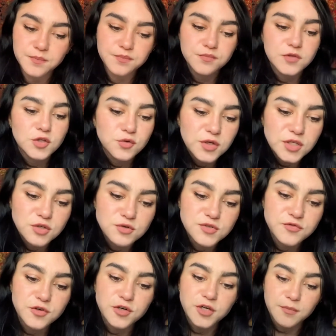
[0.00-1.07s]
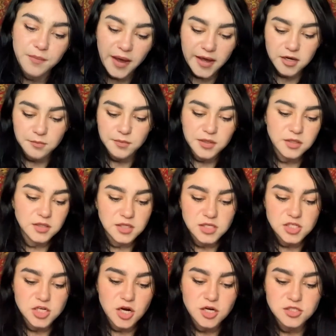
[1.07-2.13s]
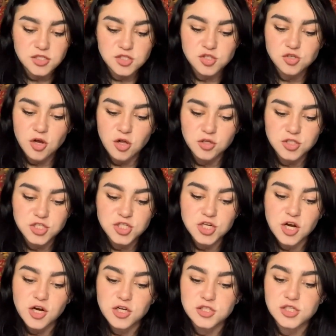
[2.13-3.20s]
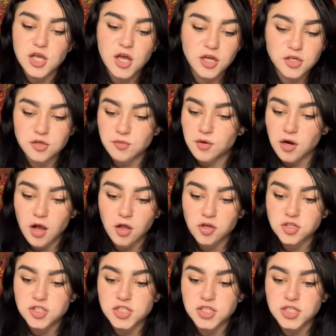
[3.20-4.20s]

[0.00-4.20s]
you can use for compatibility charts, astrology charts, numerology.